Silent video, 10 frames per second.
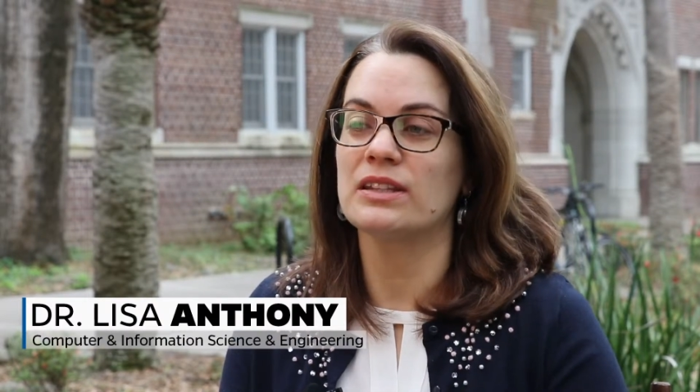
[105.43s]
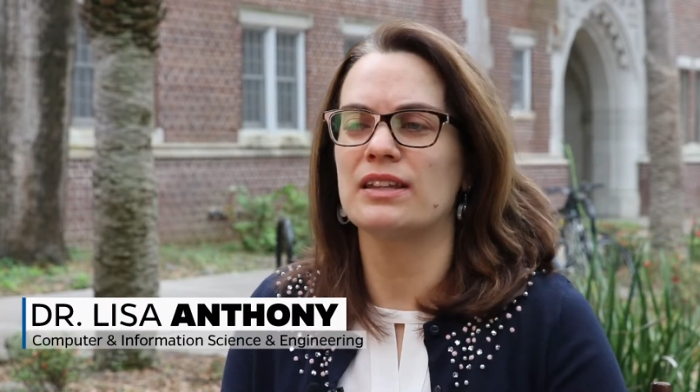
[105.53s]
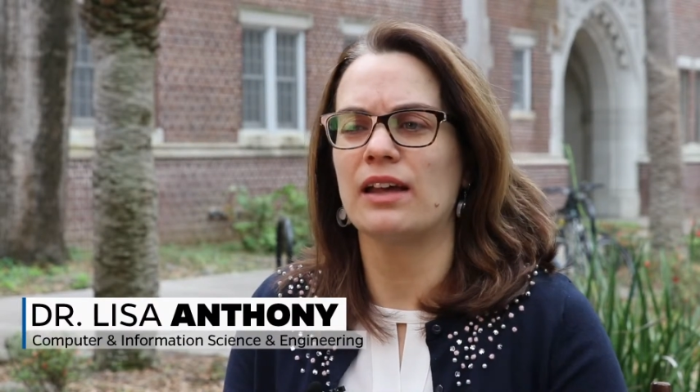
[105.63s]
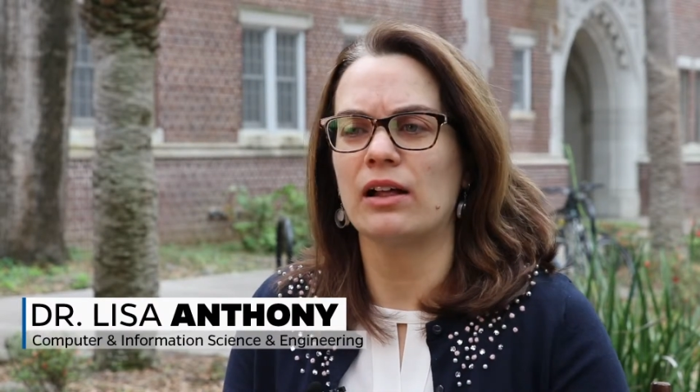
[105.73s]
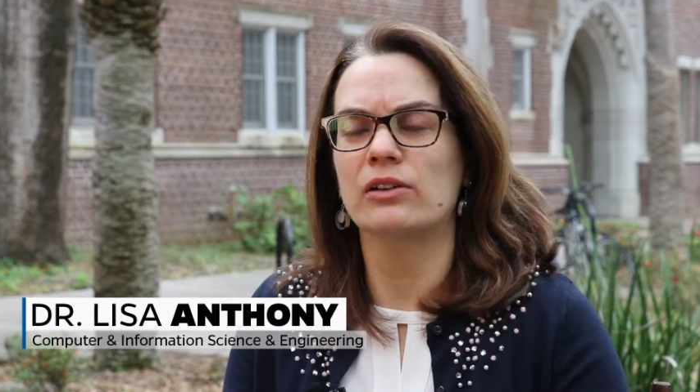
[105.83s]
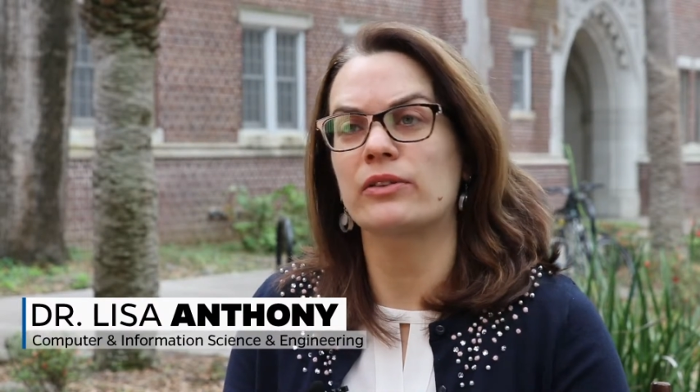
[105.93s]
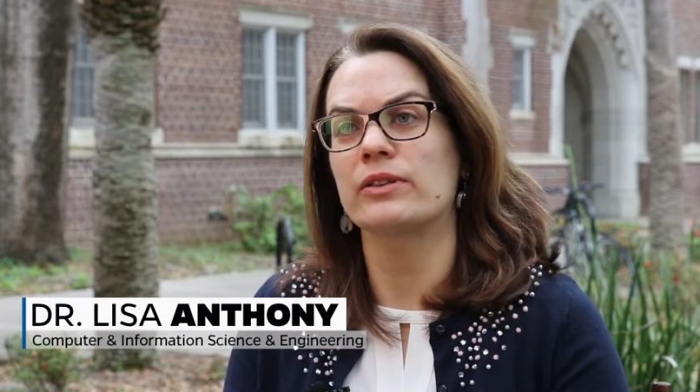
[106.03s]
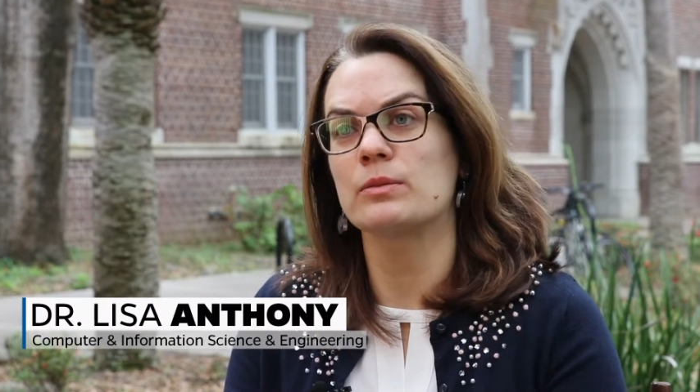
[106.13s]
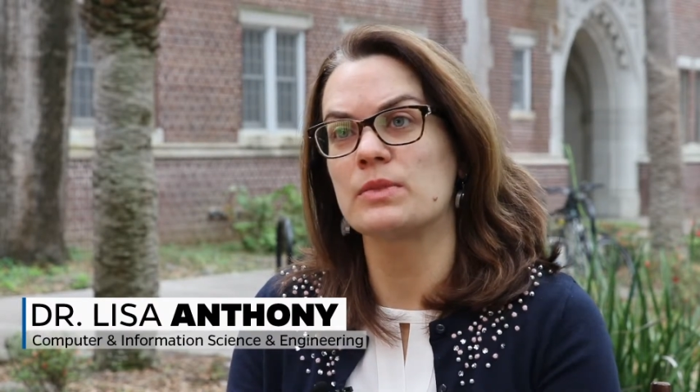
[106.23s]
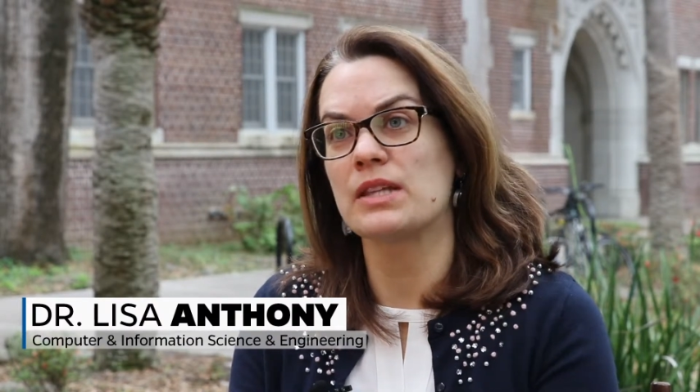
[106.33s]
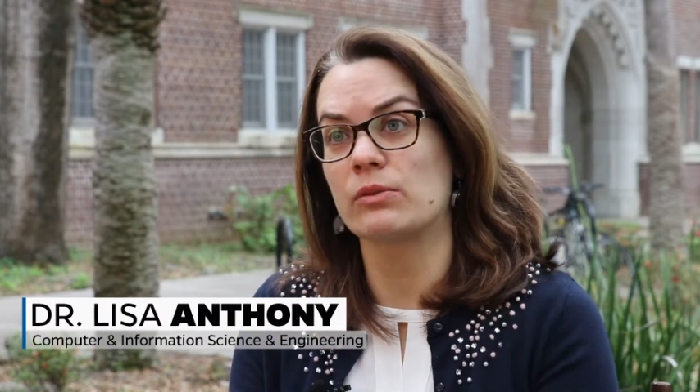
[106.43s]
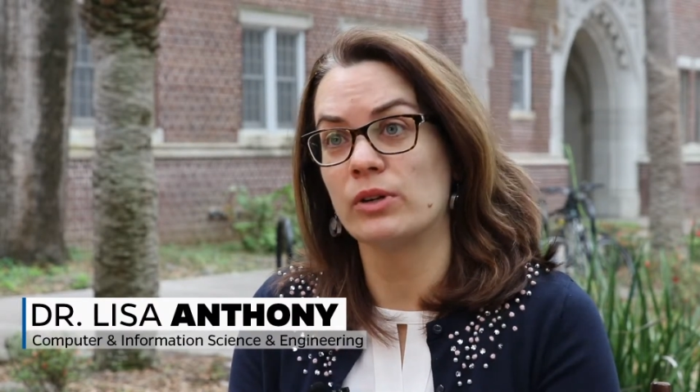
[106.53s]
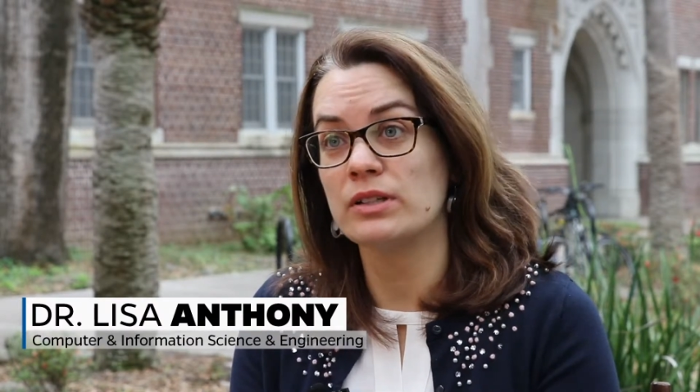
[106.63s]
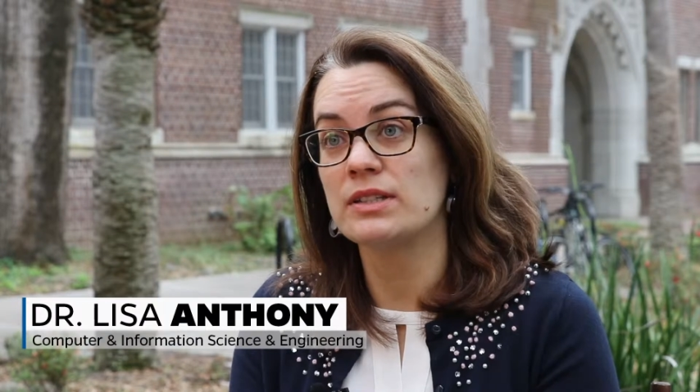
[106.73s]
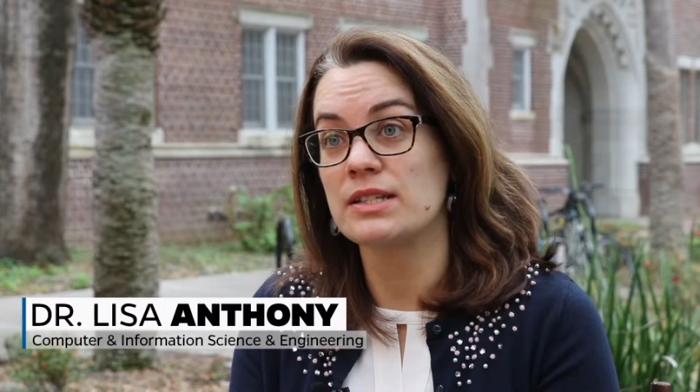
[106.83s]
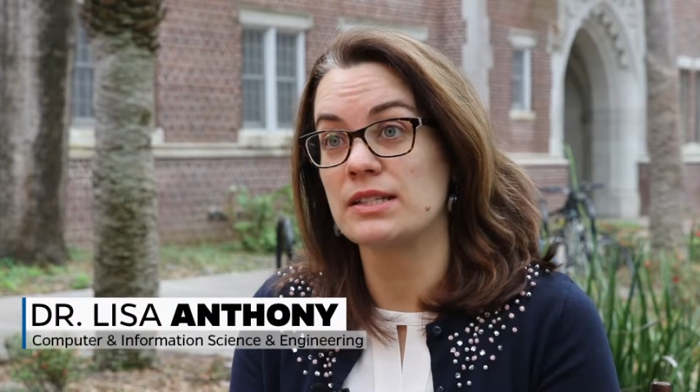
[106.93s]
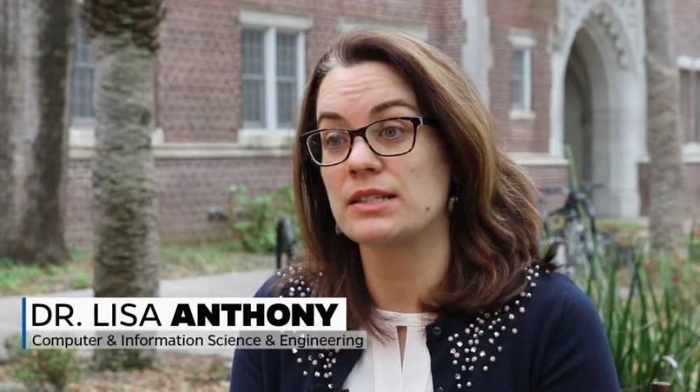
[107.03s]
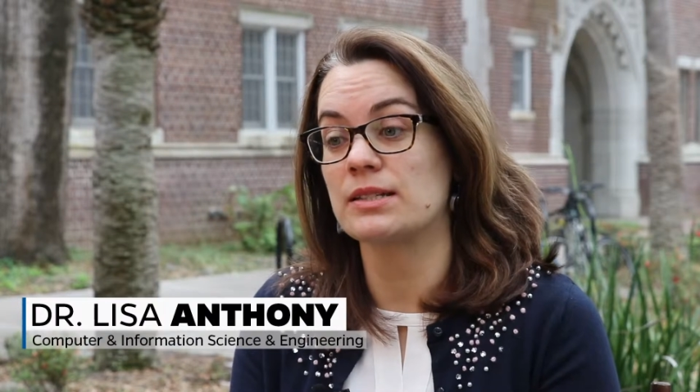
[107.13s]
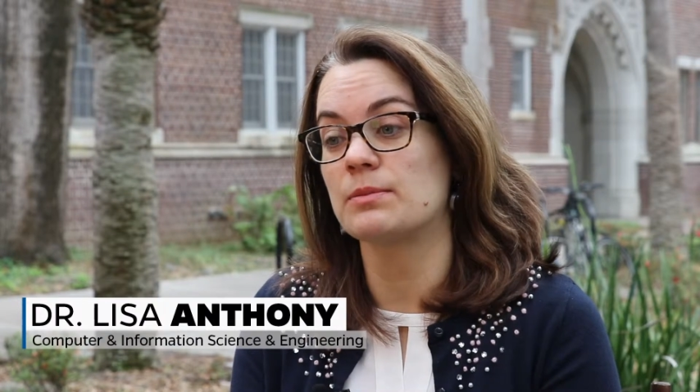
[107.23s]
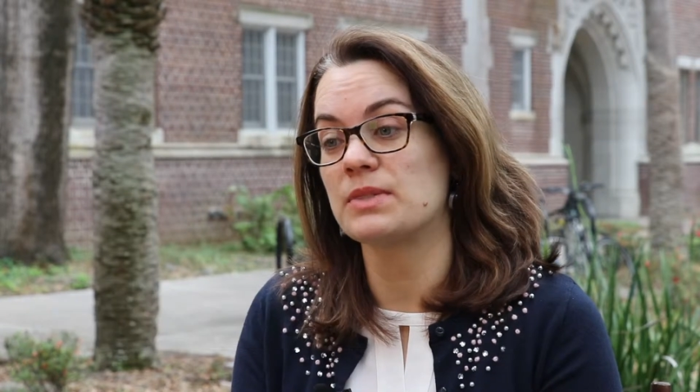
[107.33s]
only the algorithms that run on the
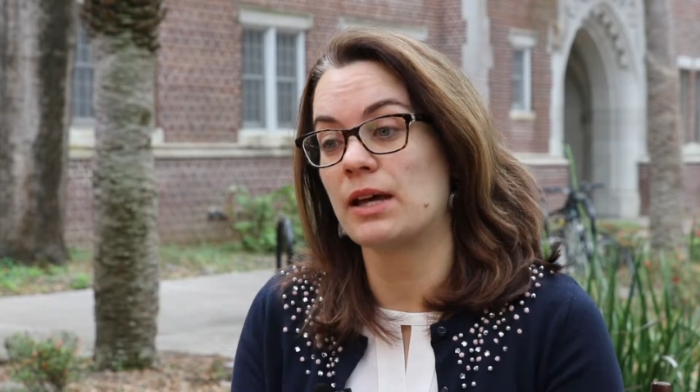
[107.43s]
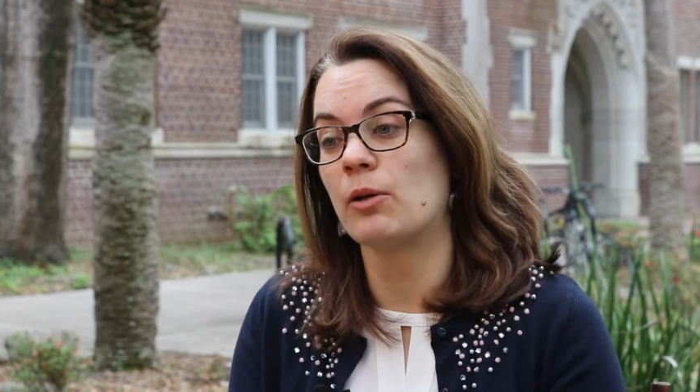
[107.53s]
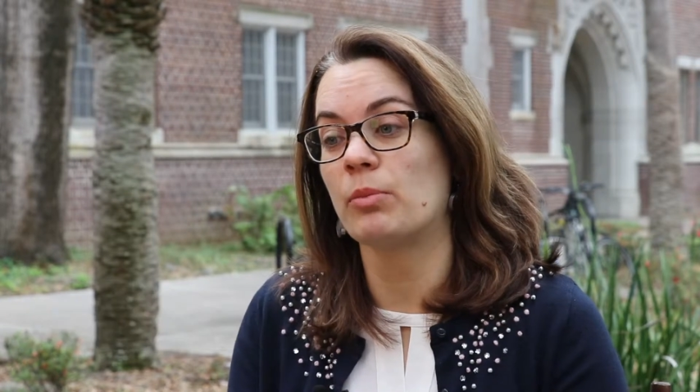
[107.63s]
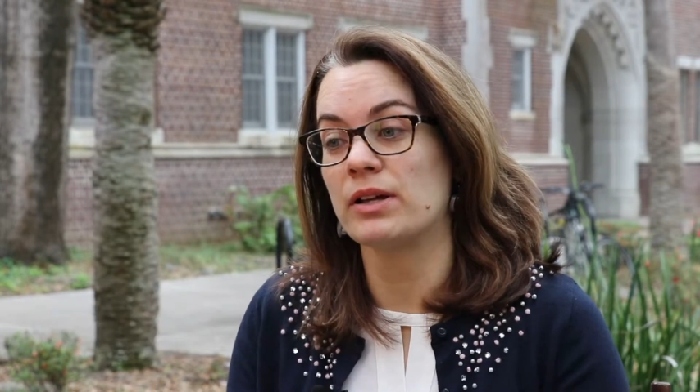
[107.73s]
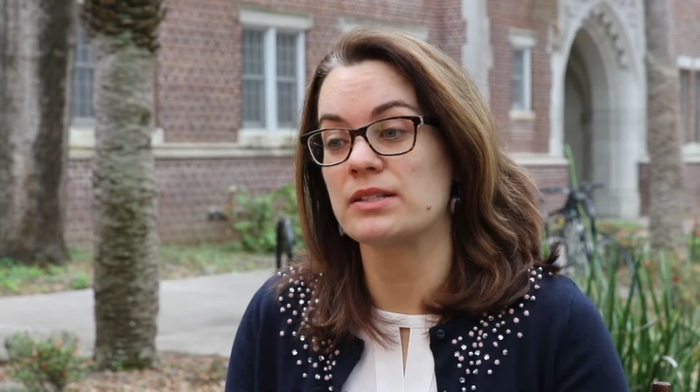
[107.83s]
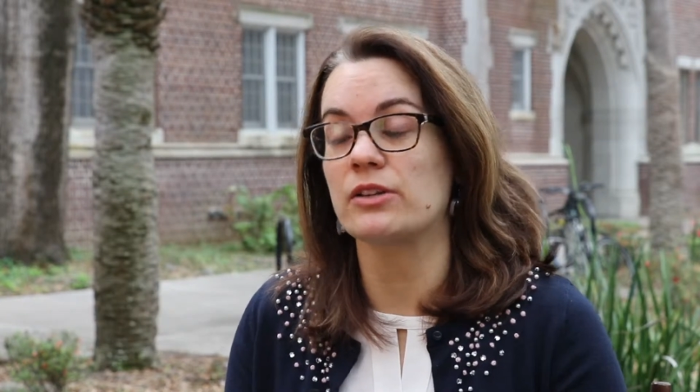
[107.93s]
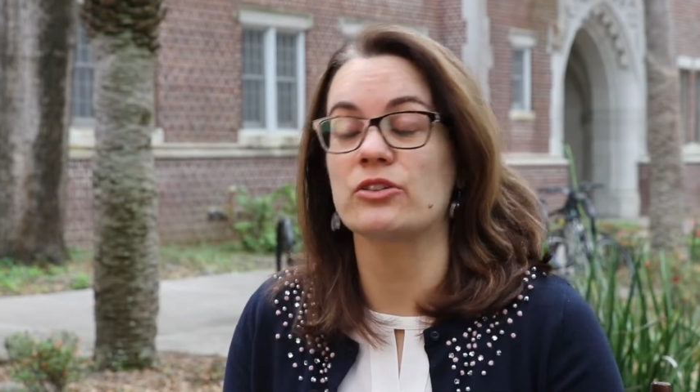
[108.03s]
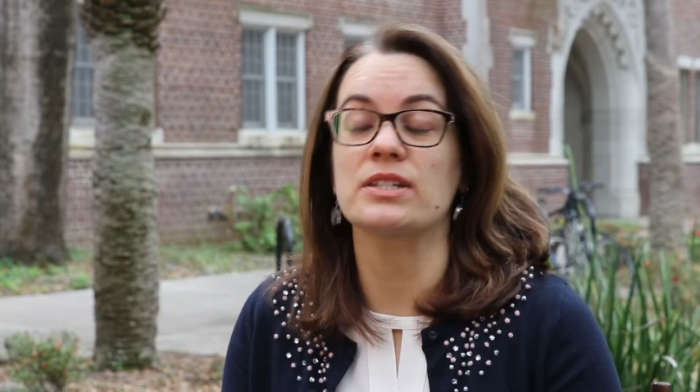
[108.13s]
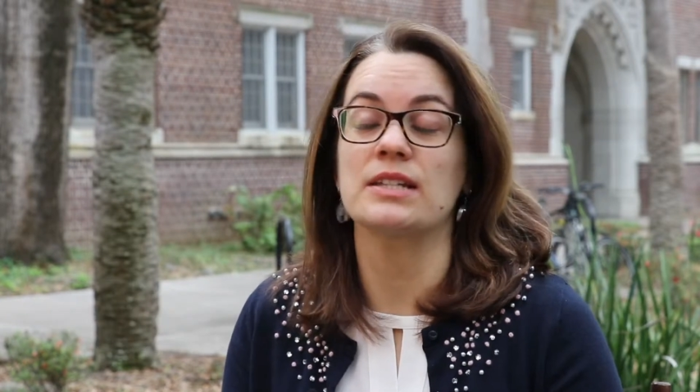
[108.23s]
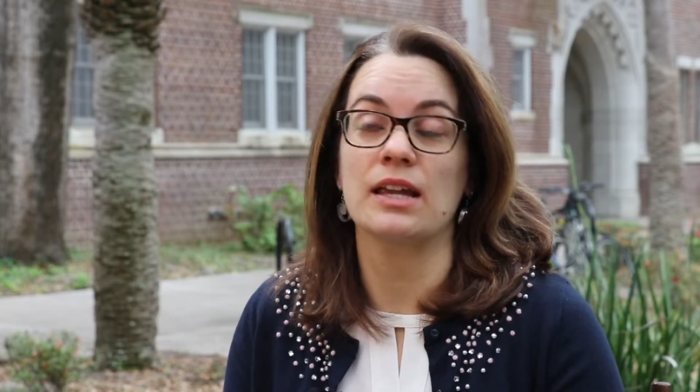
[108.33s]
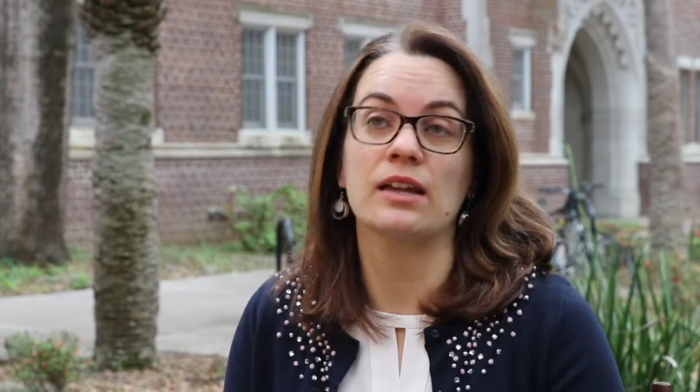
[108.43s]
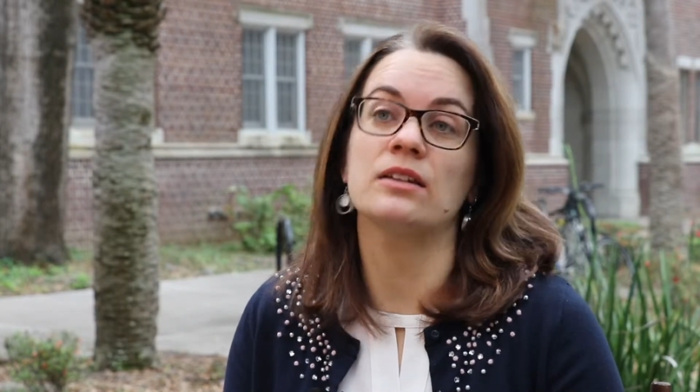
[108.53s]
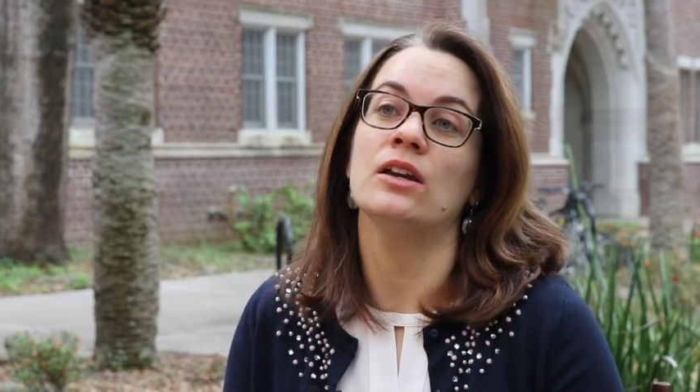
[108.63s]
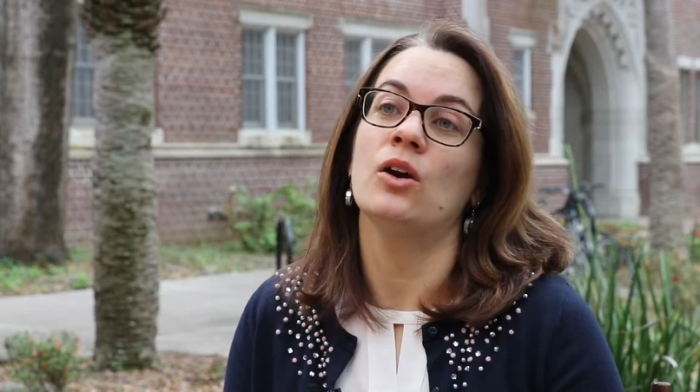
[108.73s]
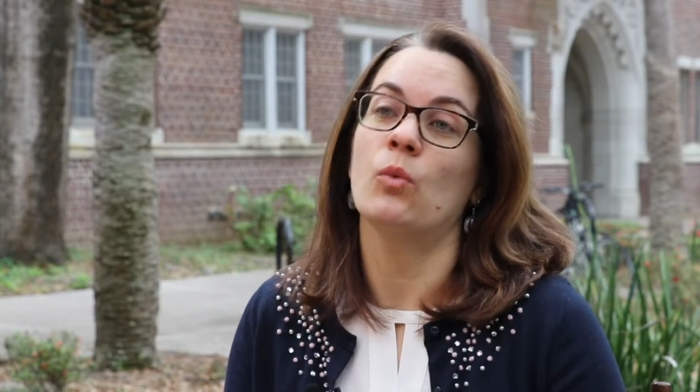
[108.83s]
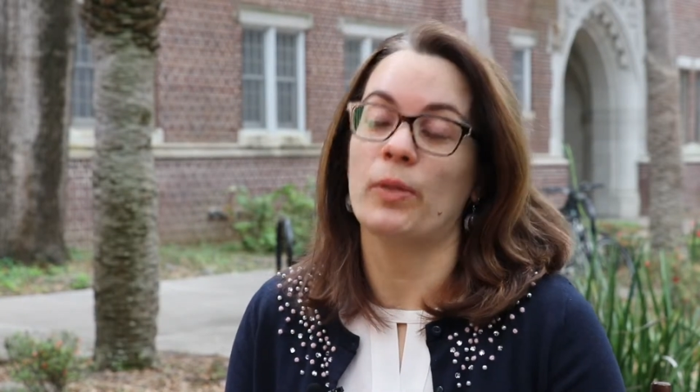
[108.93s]
system to help us understand